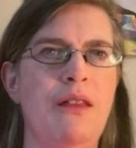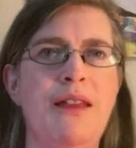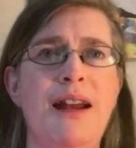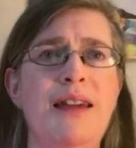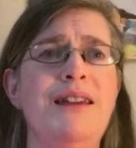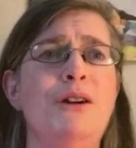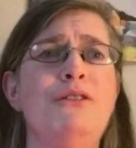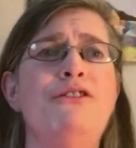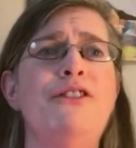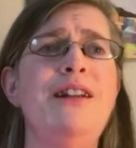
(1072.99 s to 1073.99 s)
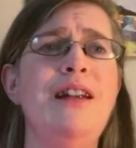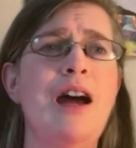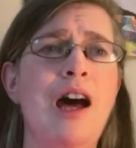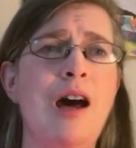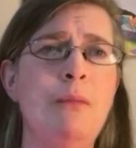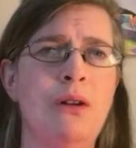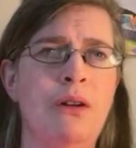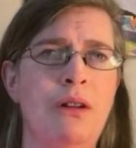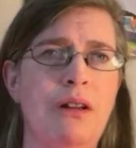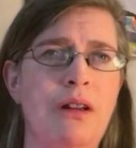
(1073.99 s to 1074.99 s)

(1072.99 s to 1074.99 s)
that I think are phenomenal,